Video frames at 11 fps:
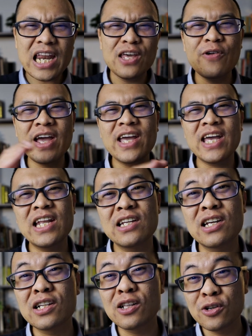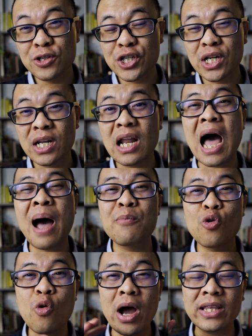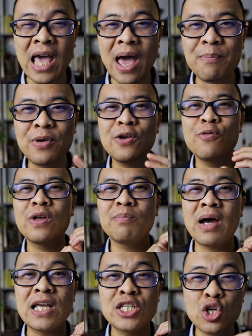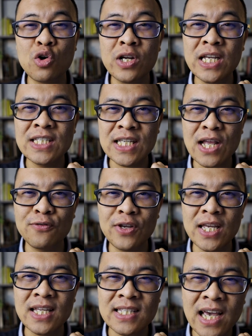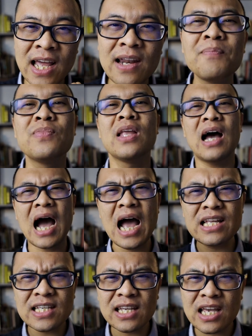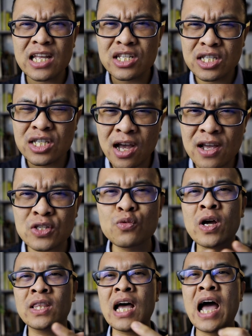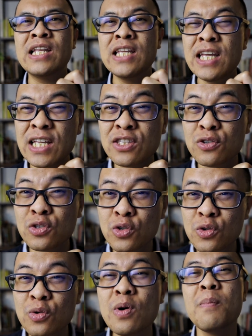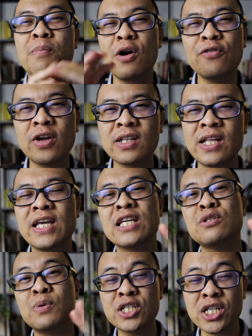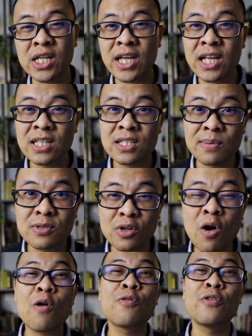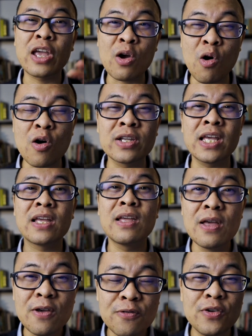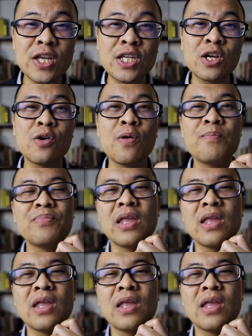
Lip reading: Anyway, in conclusion, I'm quite happy with my Sony ZV-E10. I think it does what I needed to do perfectly, especially in terms of recording video.